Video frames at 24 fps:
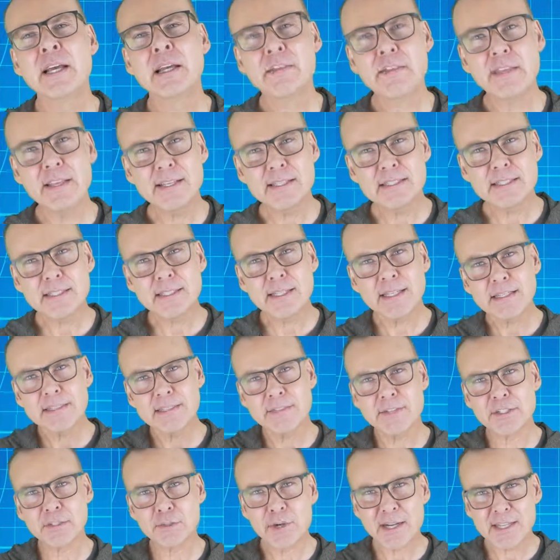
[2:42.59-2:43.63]
These things and
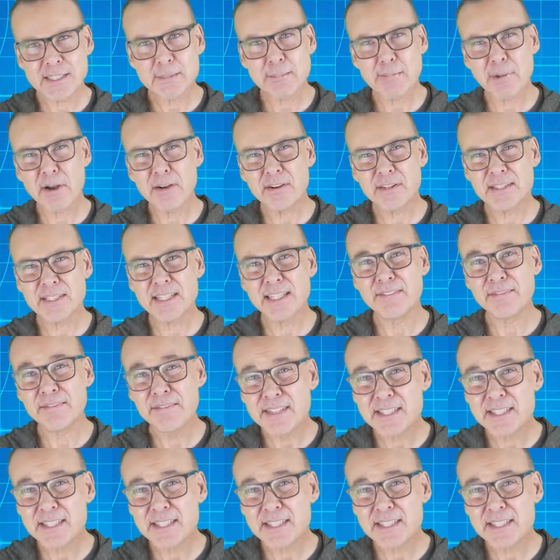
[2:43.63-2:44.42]
the transparency and